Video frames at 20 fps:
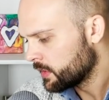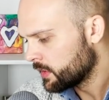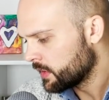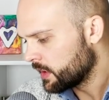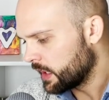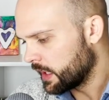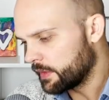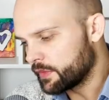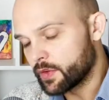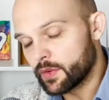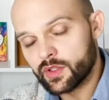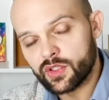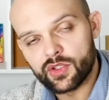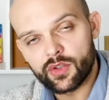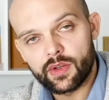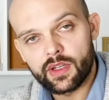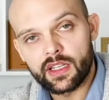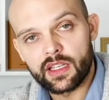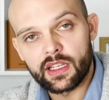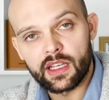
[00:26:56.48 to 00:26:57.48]
If you
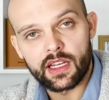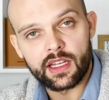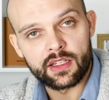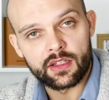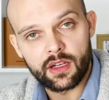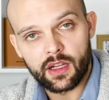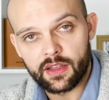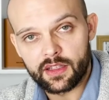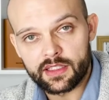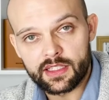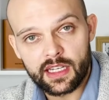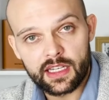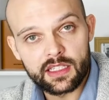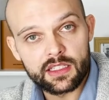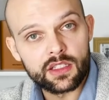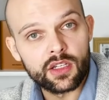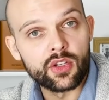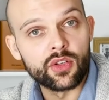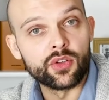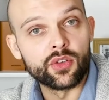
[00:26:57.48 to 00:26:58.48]
enjoy it and you like the
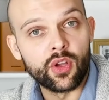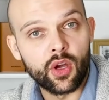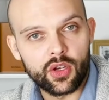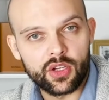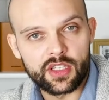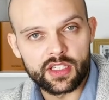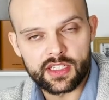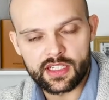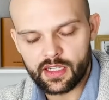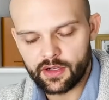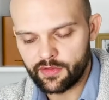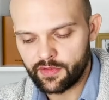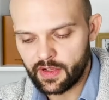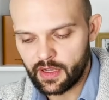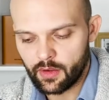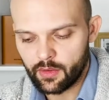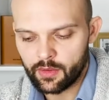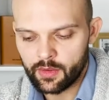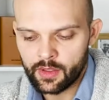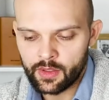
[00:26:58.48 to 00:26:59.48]
taste, knock yourself
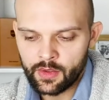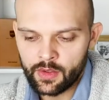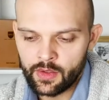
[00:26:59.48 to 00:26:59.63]
out.